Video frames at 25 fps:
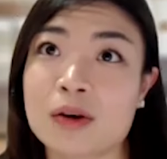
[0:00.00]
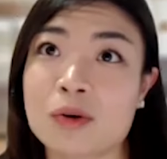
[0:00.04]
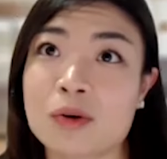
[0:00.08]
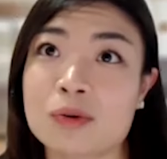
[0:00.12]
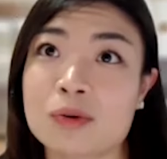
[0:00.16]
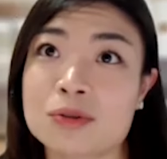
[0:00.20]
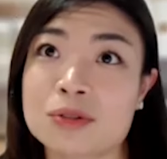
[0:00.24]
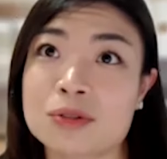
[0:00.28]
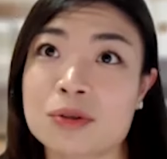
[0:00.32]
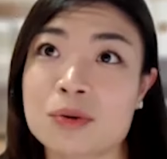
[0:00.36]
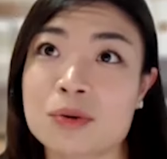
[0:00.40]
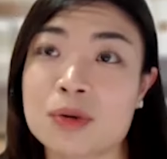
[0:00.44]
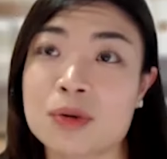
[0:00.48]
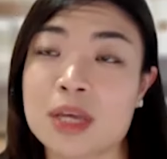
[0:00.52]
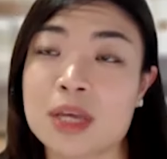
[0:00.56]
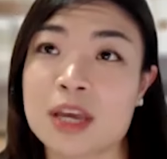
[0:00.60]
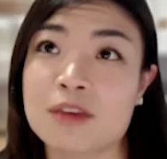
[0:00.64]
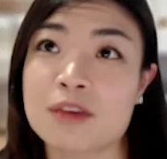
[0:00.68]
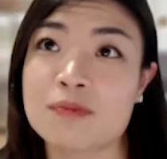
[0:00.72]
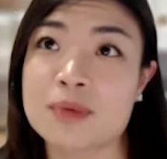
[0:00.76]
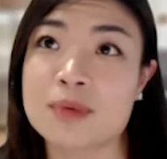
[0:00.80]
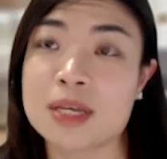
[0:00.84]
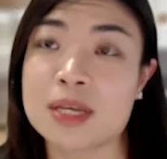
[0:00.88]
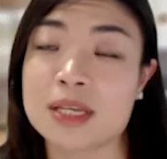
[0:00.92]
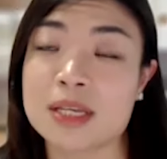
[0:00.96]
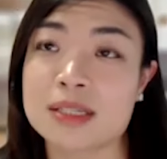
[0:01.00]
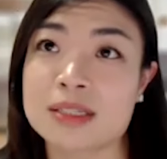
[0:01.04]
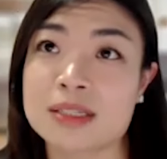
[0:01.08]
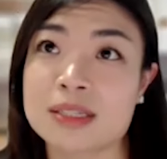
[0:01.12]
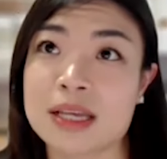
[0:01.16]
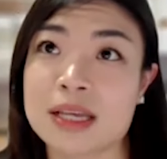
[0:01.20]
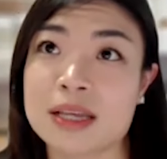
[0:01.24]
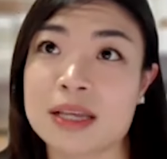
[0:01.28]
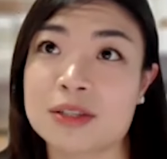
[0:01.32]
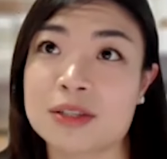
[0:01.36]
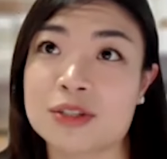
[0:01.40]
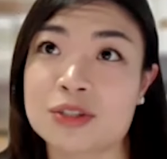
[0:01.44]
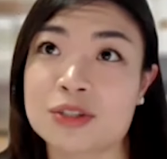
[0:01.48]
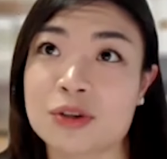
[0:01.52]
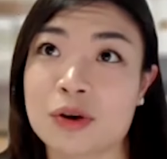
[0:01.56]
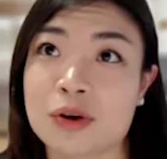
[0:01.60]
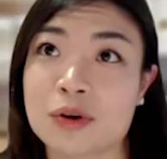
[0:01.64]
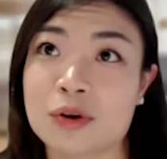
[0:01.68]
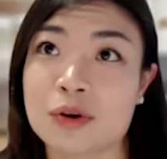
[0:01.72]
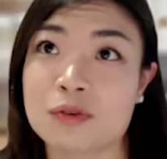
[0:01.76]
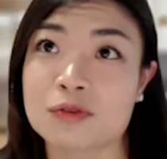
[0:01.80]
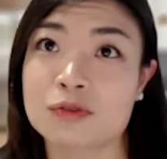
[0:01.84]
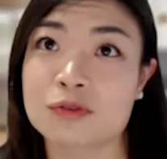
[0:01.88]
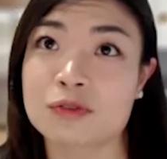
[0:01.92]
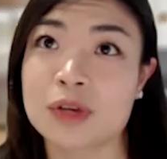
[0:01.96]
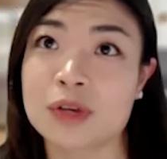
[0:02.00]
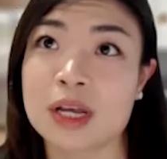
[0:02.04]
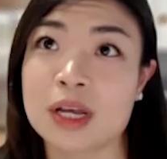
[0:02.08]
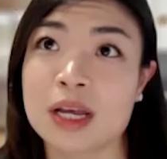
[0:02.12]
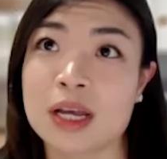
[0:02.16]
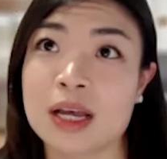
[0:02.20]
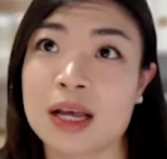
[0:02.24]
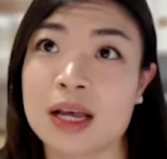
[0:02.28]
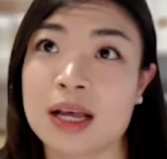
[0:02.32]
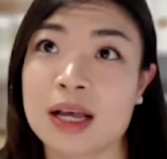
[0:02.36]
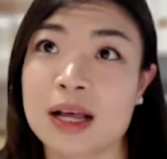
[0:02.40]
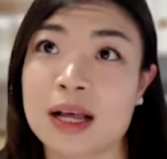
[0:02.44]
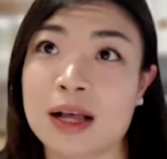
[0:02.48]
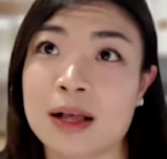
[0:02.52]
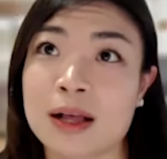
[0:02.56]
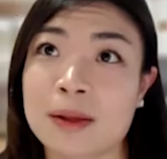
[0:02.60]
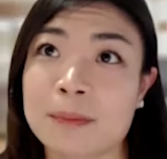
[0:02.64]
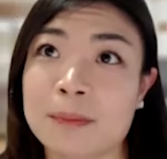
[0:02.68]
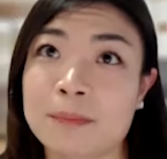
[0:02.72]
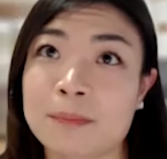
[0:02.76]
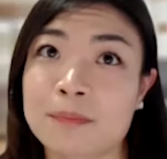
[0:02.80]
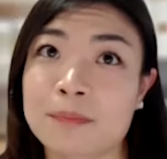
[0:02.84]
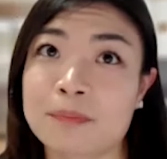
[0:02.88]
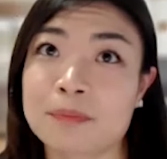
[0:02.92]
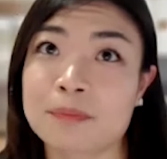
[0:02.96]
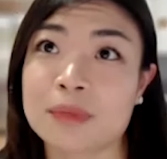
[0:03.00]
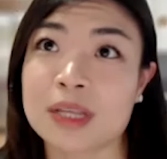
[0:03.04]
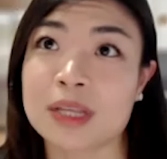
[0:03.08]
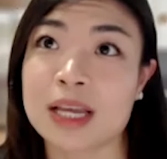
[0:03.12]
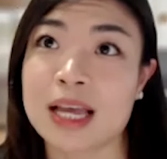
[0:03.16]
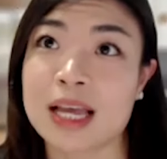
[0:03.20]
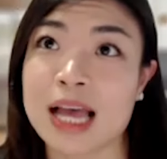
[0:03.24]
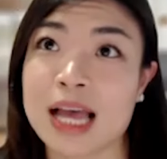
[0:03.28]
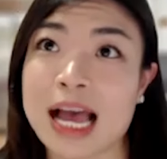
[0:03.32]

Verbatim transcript: also gave me a sense of um,